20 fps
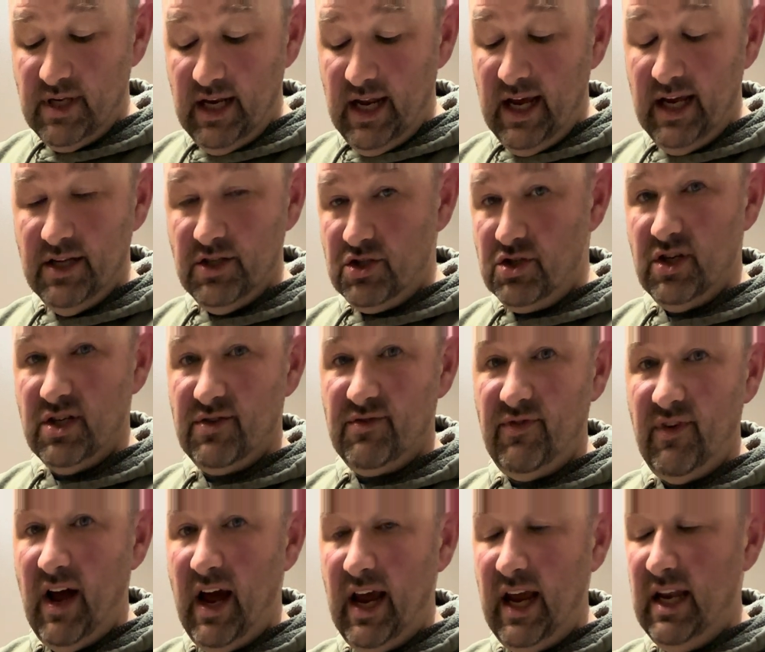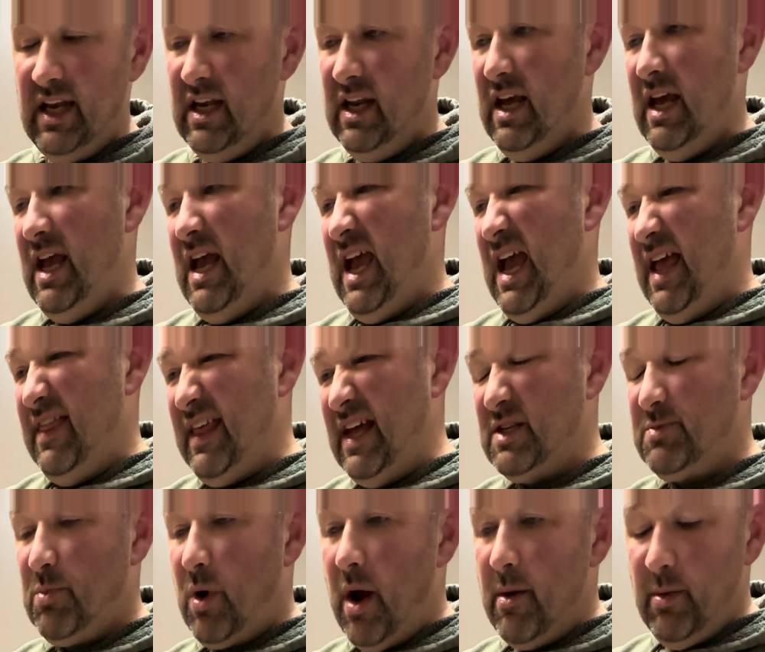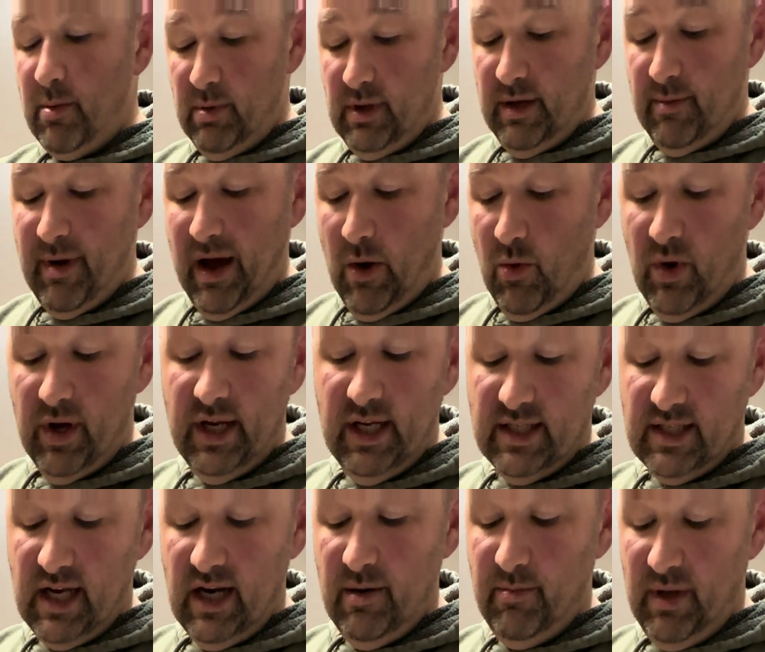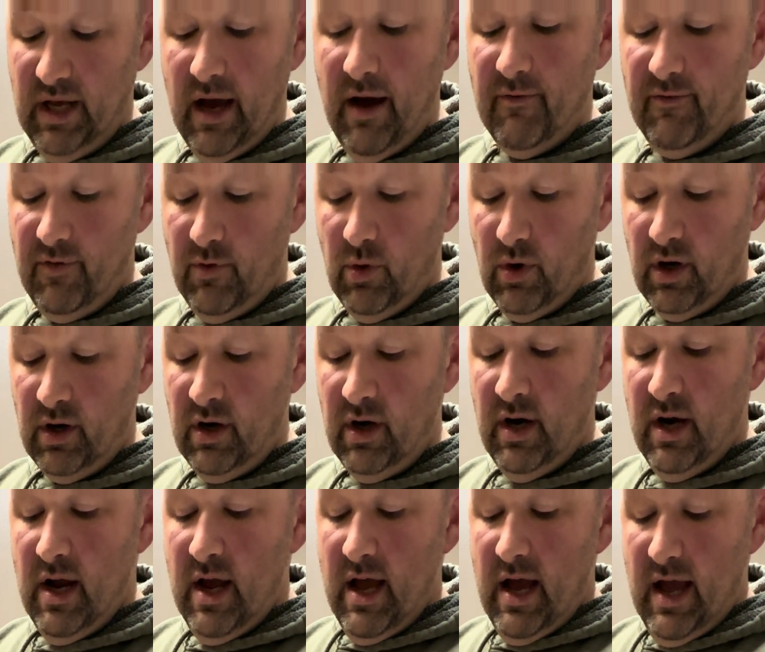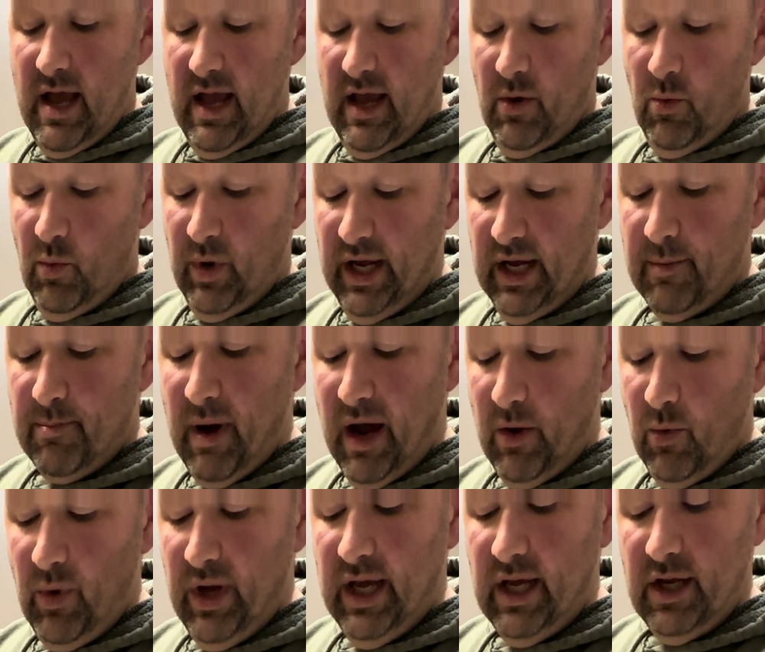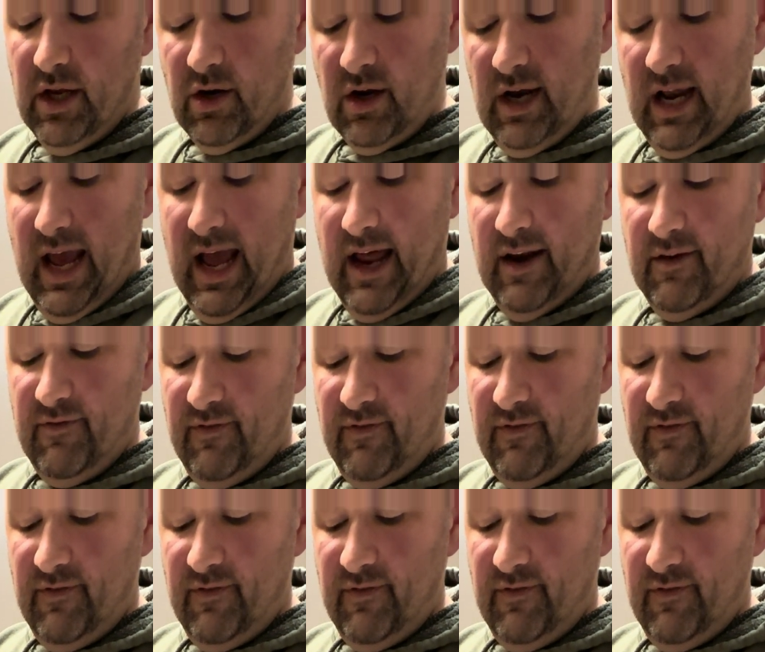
a day is just fine. And that's probably about what he's going to be up for. Week by week, you're going to add